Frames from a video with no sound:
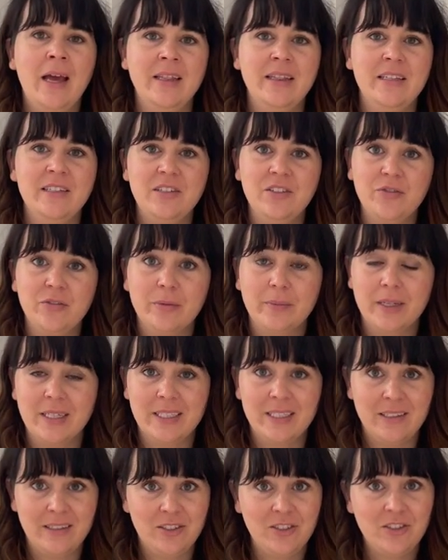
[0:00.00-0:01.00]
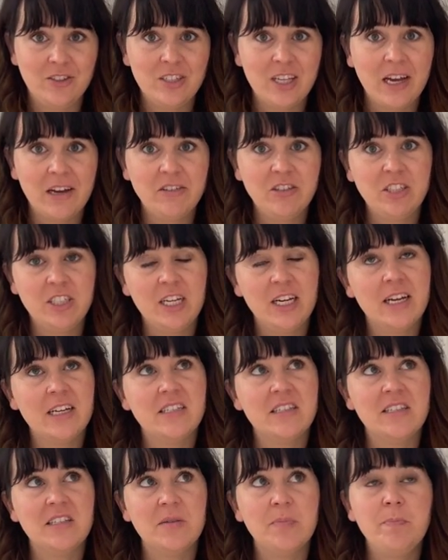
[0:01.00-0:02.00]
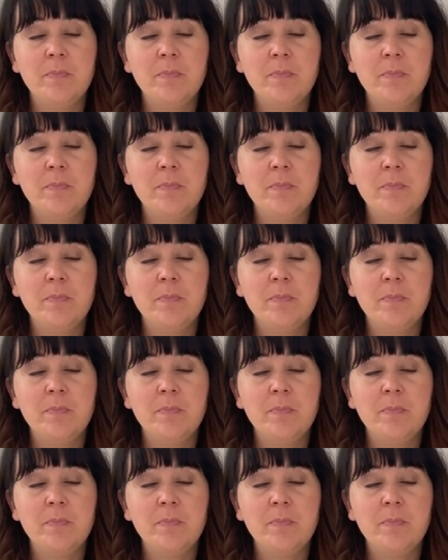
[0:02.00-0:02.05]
This is for my sister's house. She has this